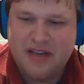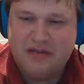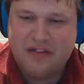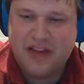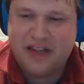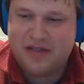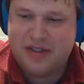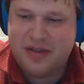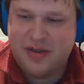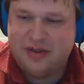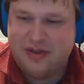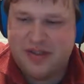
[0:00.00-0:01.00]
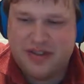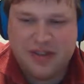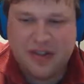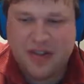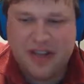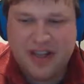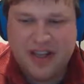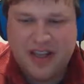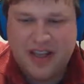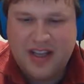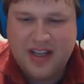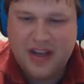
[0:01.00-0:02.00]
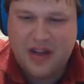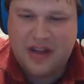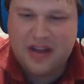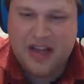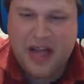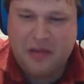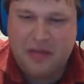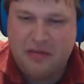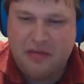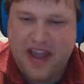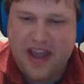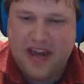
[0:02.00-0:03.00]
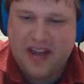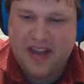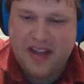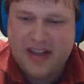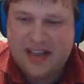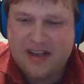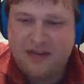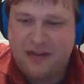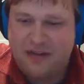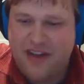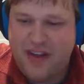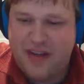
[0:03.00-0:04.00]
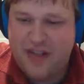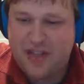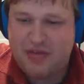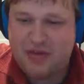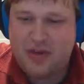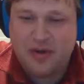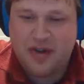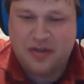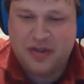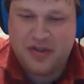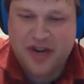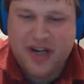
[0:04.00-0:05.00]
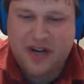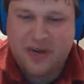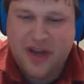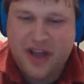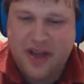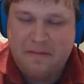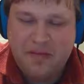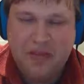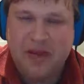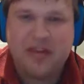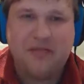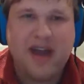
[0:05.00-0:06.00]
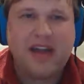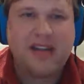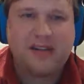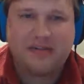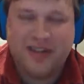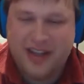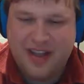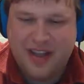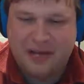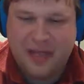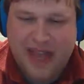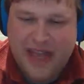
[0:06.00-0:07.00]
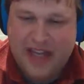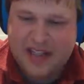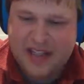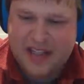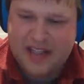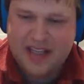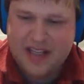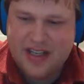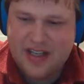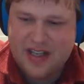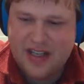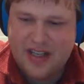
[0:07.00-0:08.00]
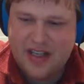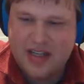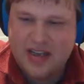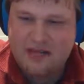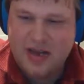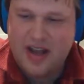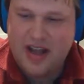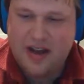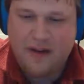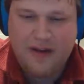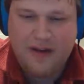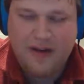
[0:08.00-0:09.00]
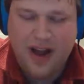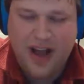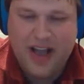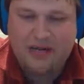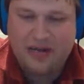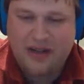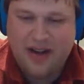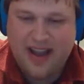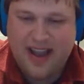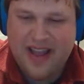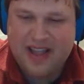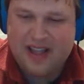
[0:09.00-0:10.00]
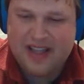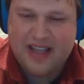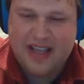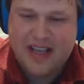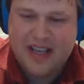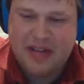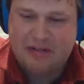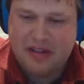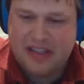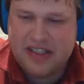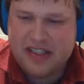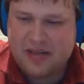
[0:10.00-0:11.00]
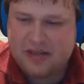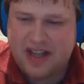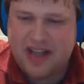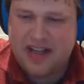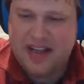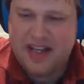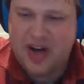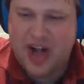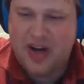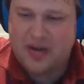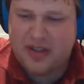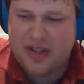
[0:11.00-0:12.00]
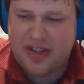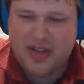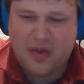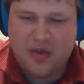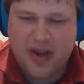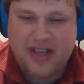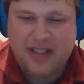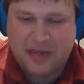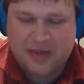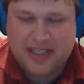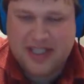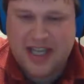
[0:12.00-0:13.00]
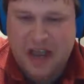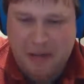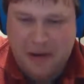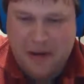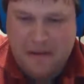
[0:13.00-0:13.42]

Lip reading: Flight was universal, and in the clamor and panic, several fell in a swoon and were dragged away by their madly fleeing companions. Many covered their eyes with their hands and plunged blindly and awkwardly in their race to escape,